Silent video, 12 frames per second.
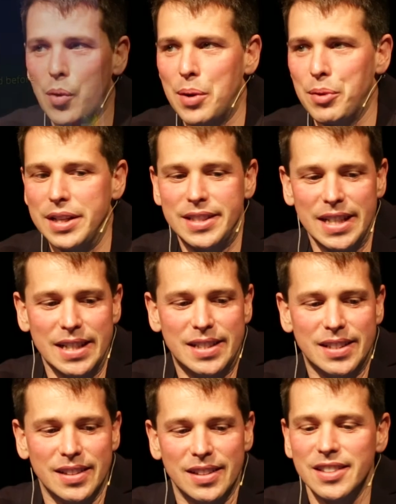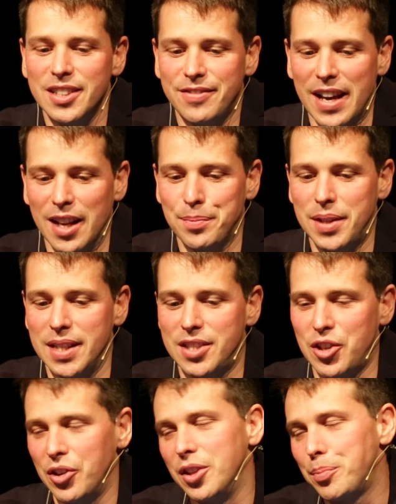When we did develop
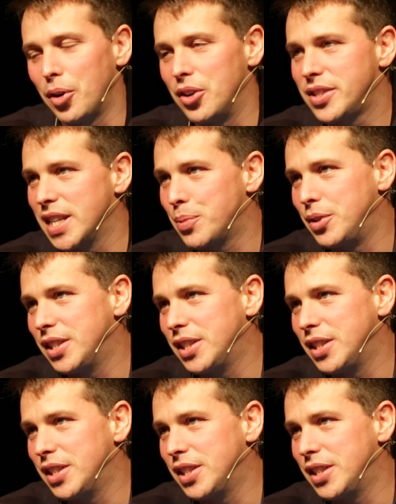this during the process,